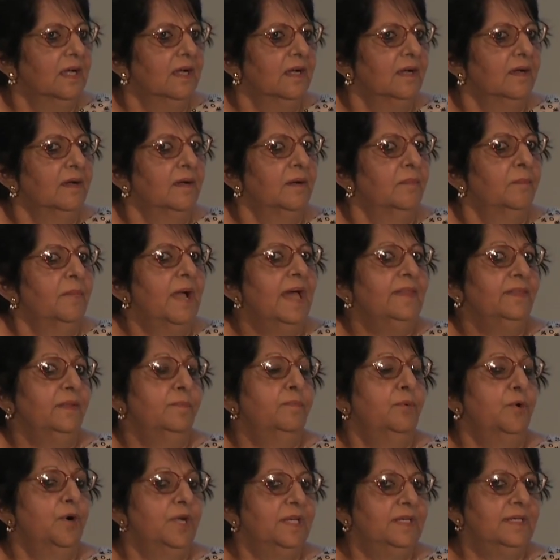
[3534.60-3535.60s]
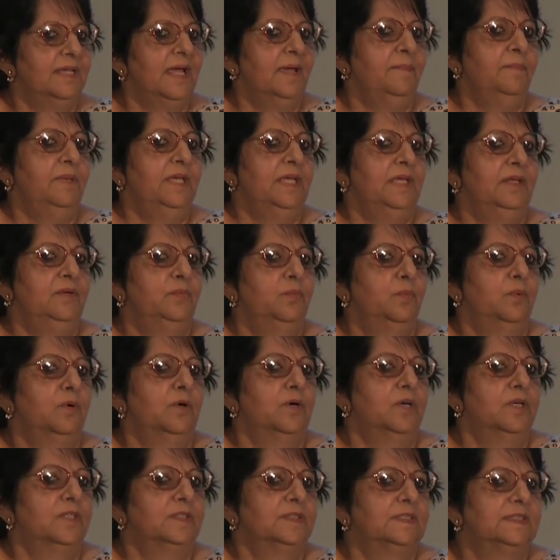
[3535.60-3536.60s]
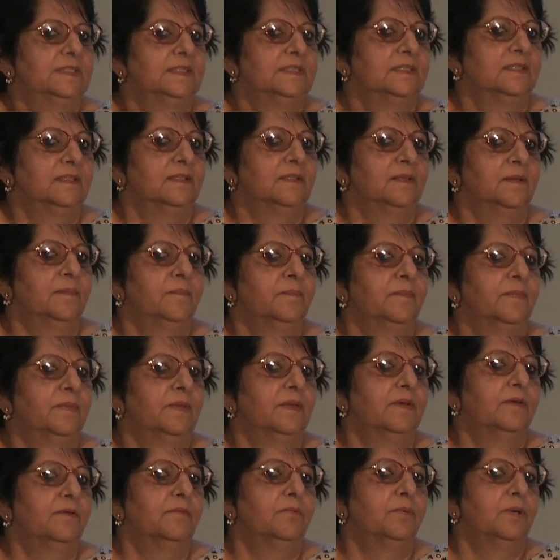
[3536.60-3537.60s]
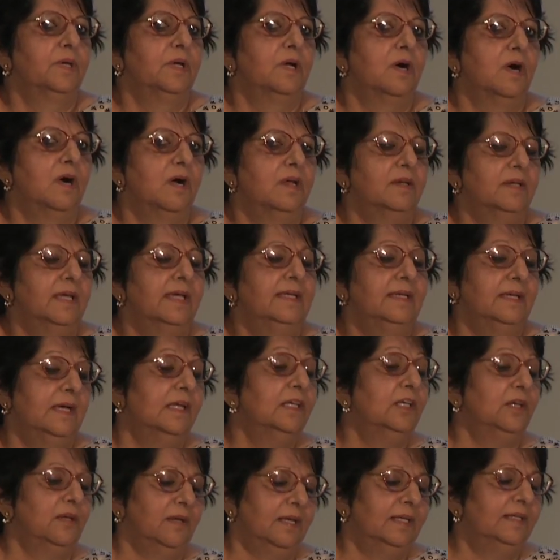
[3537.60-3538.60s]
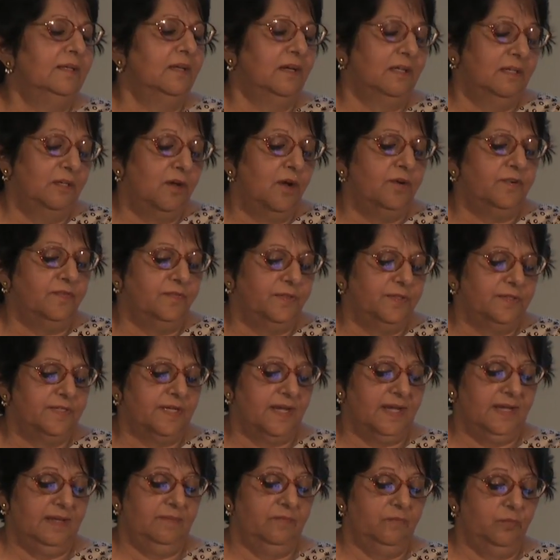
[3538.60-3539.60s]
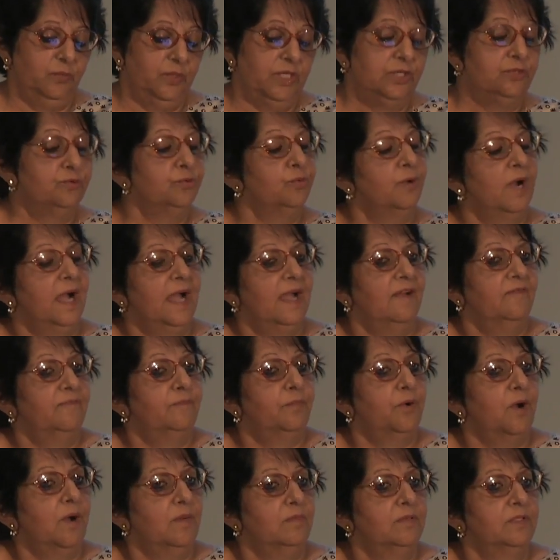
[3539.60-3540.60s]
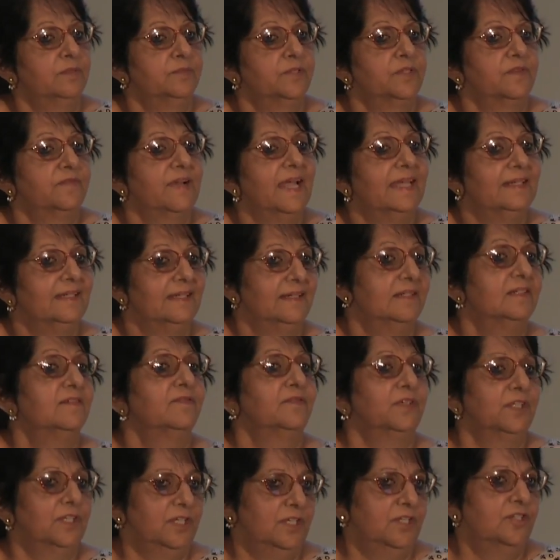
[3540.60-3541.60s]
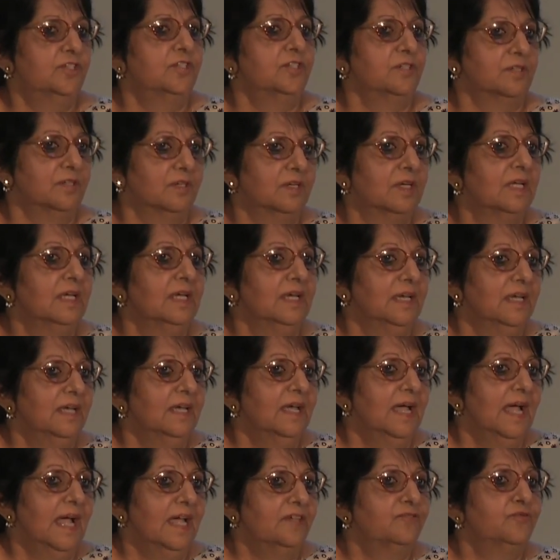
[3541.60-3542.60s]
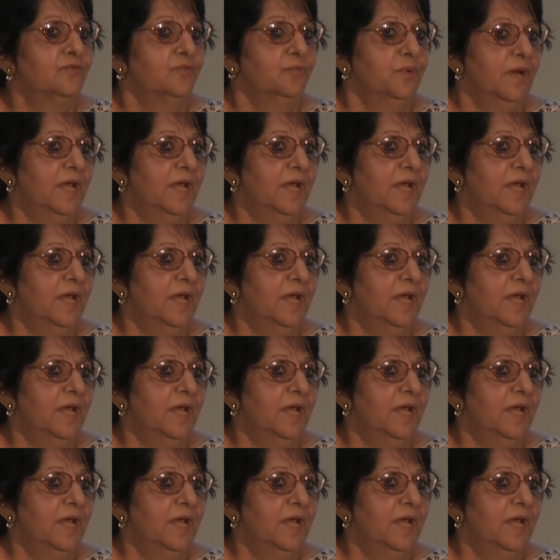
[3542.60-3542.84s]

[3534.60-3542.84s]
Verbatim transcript: Um, and the point I made was um, regard, and, and a lot of the time we do have problems of identification as to